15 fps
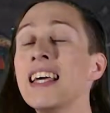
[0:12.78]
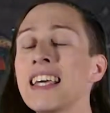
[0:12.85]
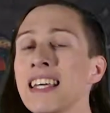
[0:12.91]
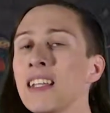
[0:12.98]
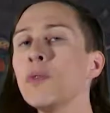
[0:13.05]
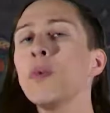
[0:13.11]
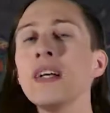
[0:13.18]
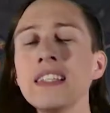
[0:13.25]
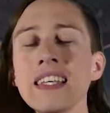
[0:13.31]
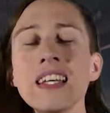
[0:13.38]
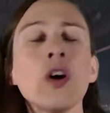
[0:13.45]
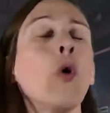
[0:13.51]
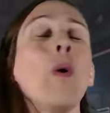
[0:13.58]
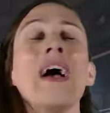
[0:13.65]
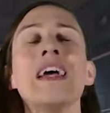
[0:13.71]
It was a
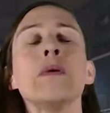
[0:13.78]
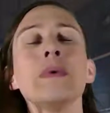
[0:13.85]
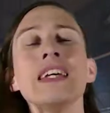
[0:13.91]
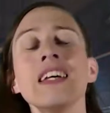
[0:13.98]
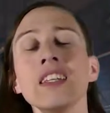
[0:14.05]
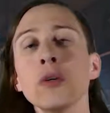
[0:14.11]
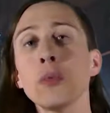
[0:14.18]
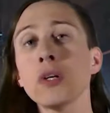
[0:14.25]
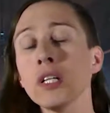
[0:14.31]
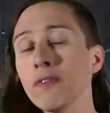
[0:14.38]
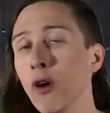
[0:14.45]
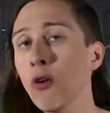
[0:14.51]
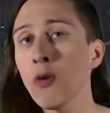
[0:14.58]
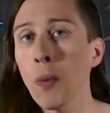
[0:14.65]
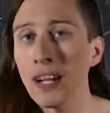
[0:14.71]
quiet week in the world of
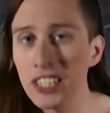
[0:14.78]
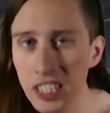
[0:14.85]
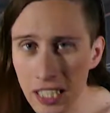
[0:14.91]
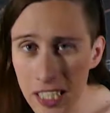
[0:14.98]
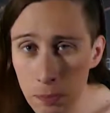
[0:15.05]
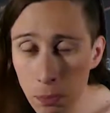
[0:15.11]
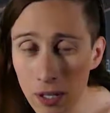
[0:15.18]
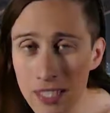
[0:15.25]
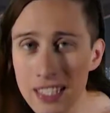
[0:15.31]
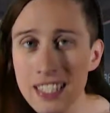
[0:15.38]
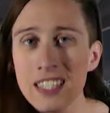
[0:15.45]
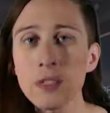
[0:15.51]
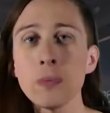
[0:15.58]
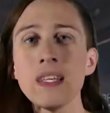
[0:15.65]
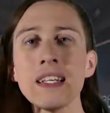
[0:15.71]
Overwatch esports
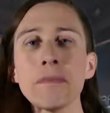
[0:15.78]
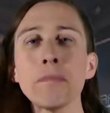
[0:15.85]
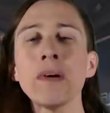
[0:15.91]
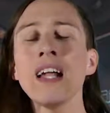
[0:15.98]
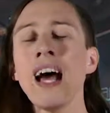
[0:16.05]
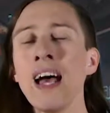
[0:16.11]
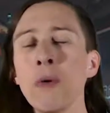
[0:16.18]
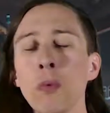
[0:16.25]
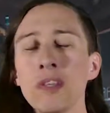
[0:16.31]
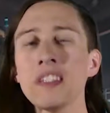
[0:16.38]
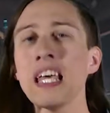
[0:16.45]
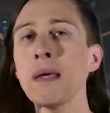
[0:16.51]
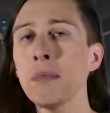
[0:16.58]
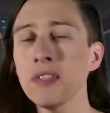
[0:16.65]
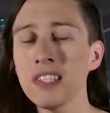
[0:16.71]
this week, but I was
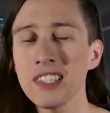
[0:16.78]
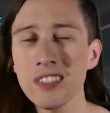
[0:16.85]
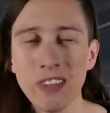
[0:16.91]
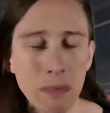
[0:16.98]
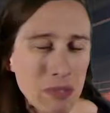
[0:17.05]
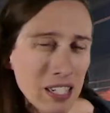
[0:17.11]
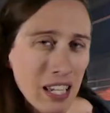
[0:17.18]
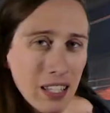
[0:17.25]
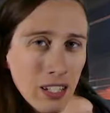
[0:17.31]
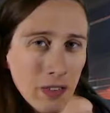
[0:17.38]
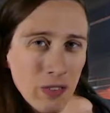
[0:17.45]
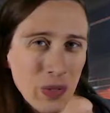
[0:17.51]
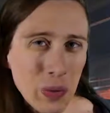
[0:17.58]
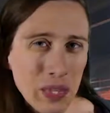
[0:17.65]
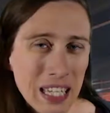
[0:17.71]
able to scrape together a
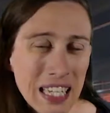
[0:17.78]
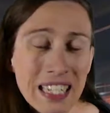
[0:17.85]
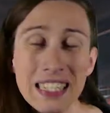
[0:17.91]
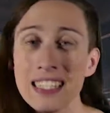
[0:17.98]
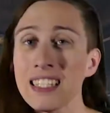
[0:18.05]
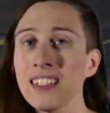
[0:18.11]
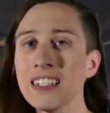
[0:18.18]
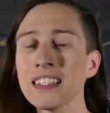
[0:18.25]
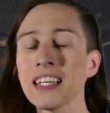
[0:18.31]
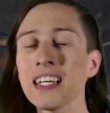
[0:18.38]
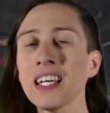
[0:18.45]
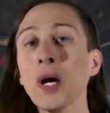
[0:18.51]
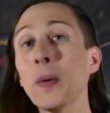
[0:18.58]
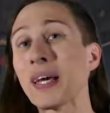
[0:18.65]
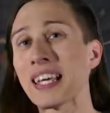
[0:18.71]
few things, so let's get
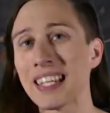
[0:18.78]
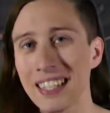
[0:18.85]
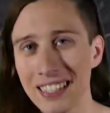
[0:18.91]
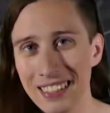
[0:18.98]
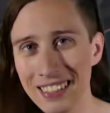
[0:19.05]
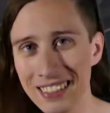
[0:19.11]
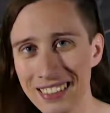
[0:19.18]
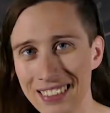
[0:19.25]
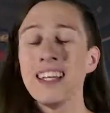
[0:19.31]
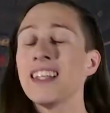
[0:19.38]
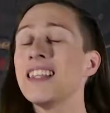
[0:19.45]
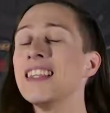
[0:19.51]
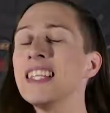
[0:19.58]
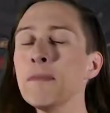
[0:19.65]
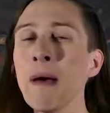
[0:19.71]
going.
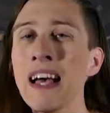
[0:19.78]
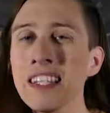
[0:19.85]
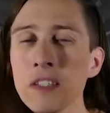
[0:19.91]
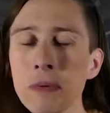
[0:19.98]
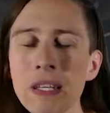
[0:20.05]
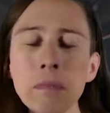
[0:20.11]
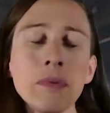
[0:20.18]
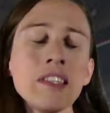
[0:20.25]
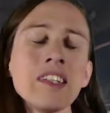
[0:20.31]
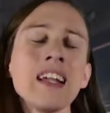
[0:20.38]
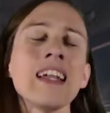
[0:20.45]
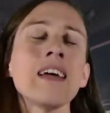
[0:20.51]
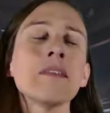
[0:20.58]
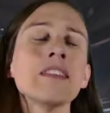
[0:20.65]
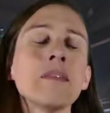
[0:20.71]
This past week, Blizzard
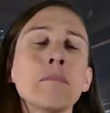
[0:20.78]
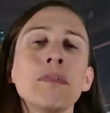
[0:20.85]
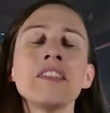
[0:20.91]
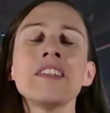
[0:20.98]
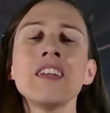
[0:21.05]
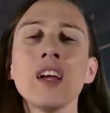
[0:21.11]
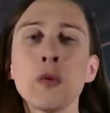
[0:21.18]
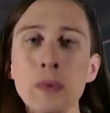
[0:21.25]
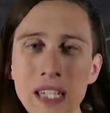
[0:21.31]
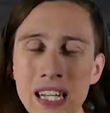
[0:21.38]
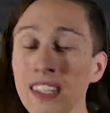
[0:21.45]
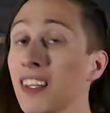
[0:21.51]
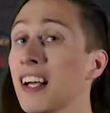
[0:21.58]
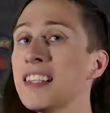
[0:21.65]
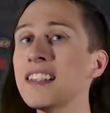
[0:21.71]
announced the Blizzard Arena in
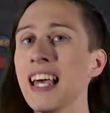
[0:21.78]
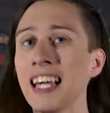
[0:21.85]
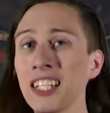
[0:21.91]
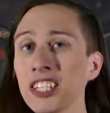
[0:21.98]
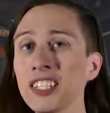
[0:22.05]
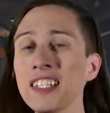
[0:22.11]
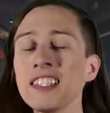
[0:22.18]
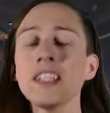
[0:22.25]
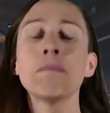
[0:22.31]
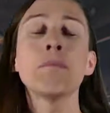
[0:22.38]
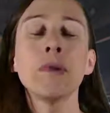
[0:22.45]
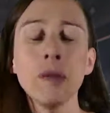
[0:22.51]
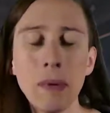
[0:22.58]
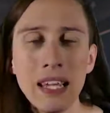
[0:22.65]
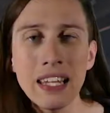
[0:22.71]
Los Angeles in
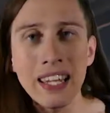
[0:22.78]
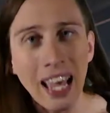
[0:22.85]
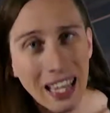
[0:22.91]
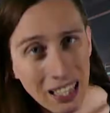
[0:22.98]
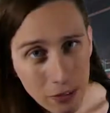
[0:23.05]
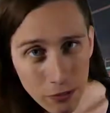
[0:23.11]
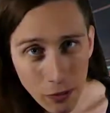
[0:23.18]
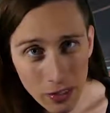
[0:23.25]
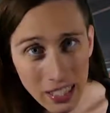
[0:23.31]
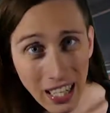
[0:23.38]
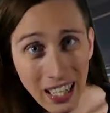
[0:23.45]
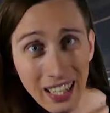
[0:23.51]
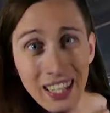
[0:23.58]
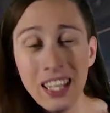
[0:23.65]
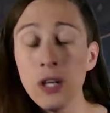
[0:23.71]
Burbank,
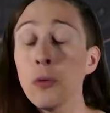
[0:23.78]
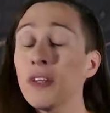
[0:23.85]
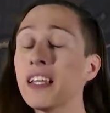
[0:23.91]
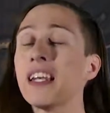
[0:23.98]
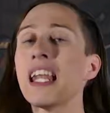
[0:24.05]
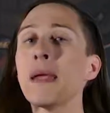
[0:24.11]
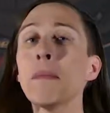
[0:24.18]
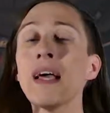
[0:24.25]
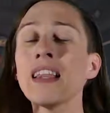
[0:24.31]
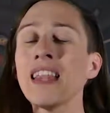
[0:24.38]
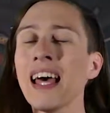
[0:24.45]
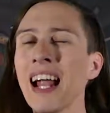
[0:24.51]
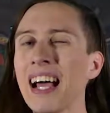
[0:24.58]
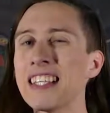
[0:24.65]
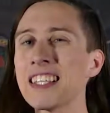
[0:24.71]
California. With a name like
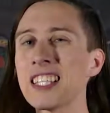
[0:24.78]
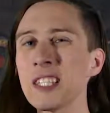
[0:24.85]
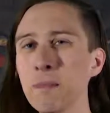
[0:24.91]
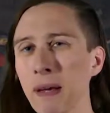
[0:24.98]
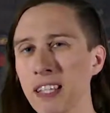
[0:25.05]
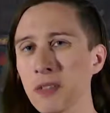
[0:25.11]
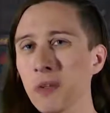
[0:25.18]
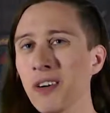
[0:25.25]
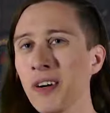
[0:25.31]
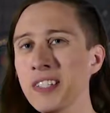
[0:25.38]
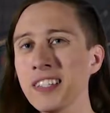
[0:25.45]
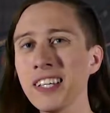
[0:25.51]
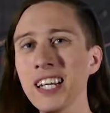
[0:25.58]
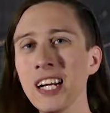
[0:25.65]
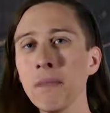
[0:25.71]
that, I suspect we're going
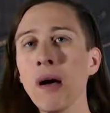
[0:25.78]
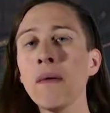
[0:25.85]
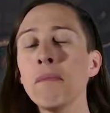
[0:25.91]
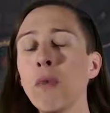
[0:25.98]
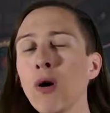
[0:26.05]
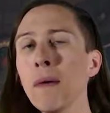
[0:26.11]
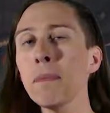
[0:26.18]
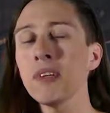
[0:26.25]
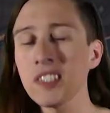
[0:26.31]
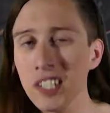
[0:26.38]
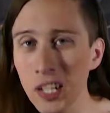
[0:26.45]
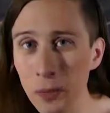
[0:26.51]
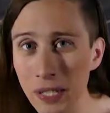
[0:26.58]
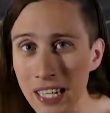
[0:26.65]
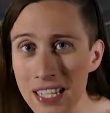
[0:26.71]
to hear about more Blizzard
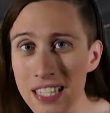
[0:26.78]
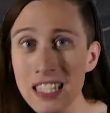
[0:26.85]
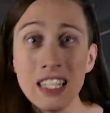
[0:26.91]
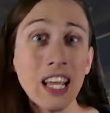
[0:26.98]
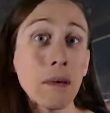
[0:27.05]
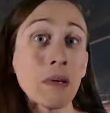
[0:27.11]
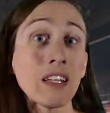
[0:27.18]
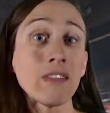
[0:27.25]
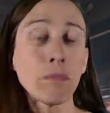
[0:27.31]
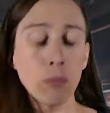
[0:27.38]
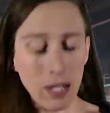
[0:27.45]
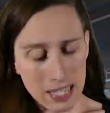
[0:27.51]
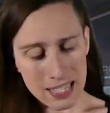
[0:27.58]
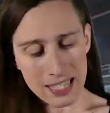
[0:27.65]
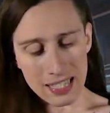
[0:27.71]
Arenas in the coming
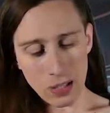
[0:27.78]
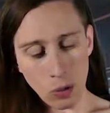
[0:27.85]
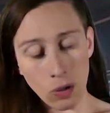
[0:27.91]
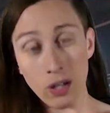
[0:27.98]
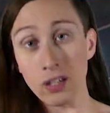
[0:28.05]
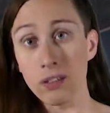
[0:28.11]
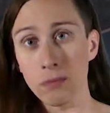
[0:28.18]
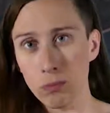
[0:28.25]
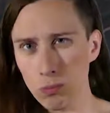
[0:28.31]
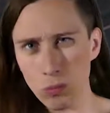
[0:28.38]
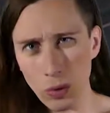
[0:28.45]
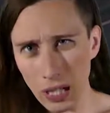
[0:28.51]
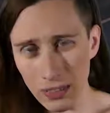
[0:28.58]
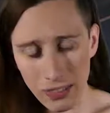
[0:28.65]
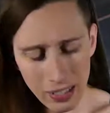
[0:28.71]
months, or
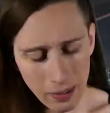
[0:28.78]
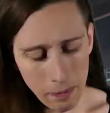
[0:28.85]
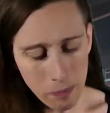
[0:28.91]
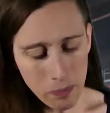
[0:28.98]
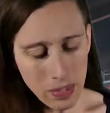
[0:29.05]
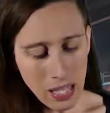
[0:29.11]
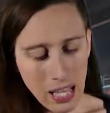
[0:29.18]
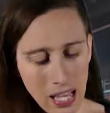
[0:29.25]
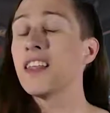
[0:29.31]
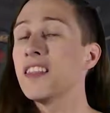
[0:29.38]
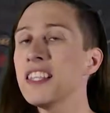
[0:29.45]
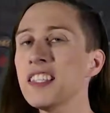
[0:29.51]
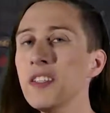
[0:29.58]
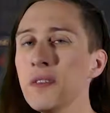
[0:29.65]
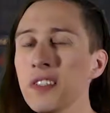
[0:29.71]
whatever.
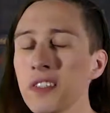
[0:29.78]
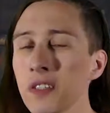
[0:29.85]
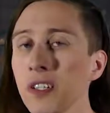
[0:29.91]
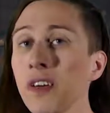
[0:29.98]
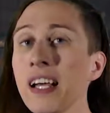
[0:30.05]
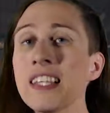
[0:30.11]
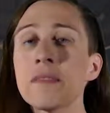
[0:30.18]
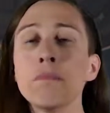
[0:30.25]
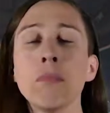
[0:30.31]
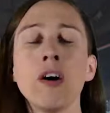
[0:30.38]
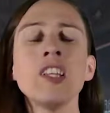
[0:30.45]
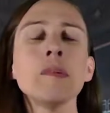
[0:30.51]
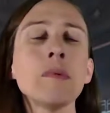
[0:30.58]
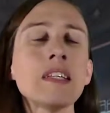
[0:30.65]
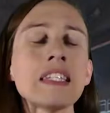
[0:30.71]
This new studio has
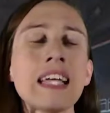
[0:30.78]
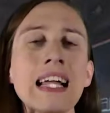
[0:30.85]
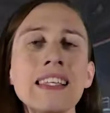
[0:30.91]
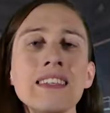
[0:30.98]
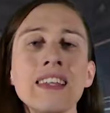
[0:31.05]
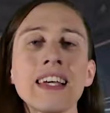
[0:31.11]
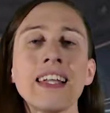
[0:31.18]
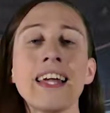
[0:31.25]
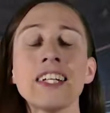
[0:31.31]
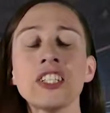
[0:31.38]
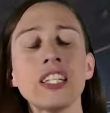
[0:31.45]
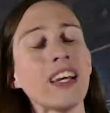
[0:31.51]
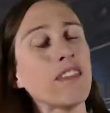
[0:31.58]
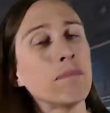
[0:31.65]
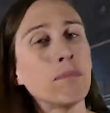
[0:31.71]
multiple sets, so they can actually
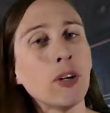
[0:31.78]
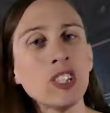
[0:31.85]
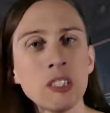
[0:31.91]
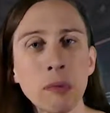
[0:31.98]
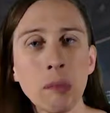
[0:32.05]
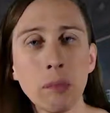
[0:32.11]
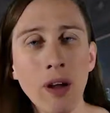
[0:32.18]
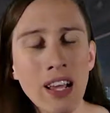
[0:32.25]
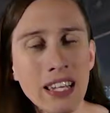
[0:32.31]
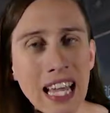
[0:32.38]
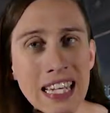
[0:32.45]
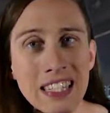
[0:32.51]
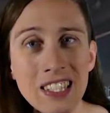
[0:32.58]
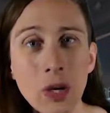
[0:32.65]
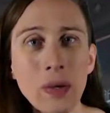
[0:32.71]
have multiple
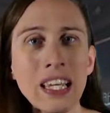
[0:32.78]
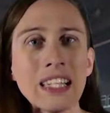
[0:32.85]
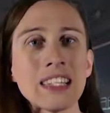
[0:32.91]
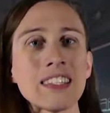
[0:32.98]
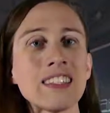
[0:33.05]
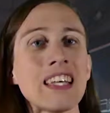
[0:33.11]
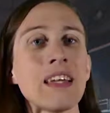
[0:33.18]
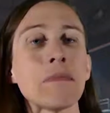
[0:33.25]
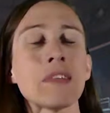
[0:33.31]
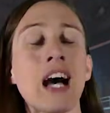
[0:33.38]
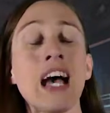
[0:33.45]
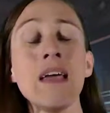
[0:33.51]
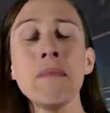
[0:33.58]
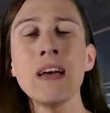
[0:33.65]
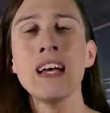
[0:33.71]
broadcasts going at the same
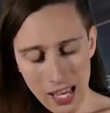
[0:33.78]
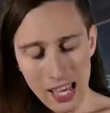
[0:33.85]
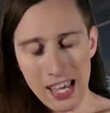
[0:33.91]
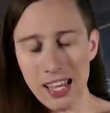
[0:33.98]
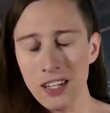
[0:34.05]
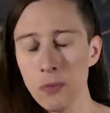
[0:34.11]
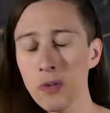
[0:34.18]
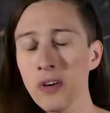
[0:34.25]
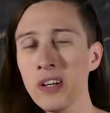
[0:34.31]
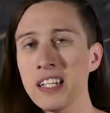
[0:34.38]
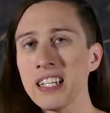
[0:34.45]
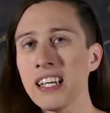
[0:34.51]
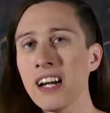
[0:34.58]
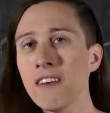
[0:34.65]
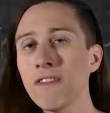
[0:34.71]
time, and we're going to
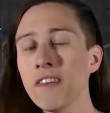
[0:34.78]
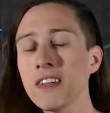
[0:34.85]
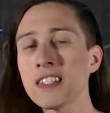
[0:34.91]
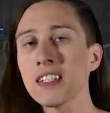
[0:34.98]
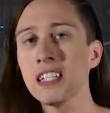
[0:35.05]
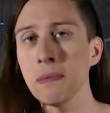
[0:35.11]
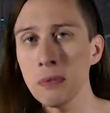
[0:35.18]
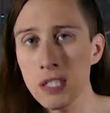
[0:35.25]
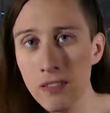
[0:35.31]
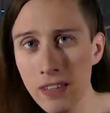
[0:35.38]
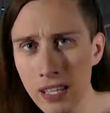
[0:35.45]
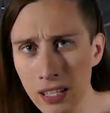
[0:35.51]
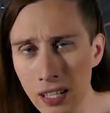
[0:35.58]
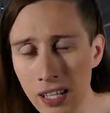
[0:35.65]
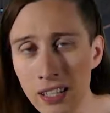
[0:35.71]
get our first glimpse of
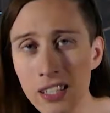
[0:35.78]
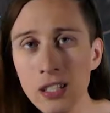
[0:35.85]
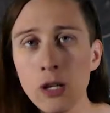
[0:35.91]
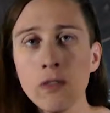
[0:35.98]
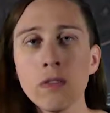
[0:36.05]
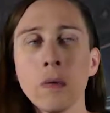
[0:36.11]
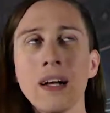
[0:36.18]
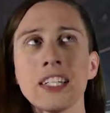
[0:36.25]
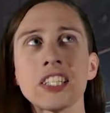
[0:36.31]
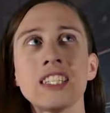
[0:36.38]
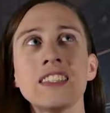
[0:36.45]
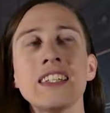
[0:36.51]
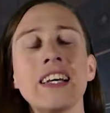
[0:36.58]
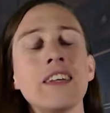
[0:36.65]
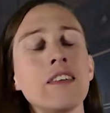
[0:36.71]
it in the Overwatch
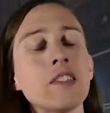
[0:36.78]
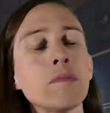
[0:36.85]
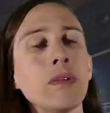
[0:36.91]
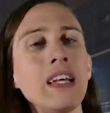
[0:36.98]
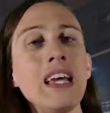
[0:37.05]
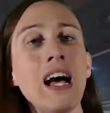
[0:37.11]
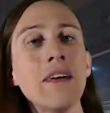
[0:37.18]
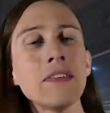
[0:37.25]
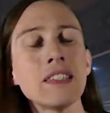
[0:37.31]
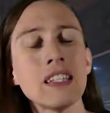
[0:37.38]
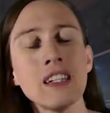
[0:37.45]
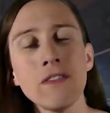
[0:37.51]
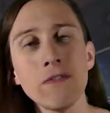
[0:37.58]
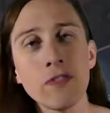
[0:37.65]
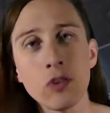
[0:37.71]
Contenders playoffs
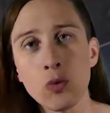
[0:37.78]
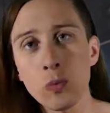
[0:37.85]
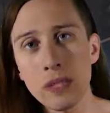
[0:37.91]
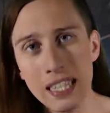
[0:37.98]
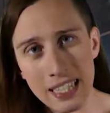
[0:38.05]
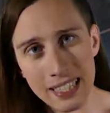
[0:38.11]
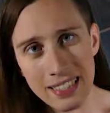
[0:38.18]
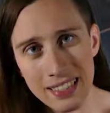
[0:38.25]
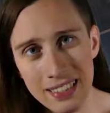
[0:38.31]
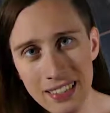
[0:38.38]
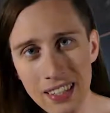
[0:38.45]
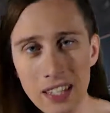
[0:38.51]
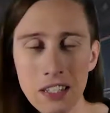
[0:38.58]
in a few weeks.